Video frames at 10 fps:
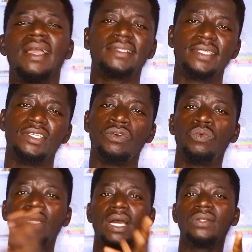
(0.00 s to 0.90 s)
A I Studio
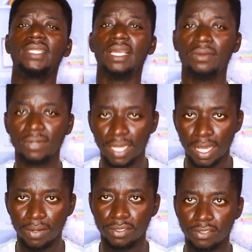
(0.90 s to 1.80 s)
without a Google
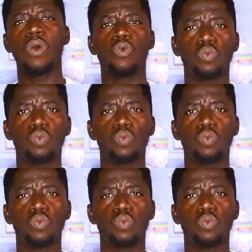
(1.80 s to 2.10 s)
account.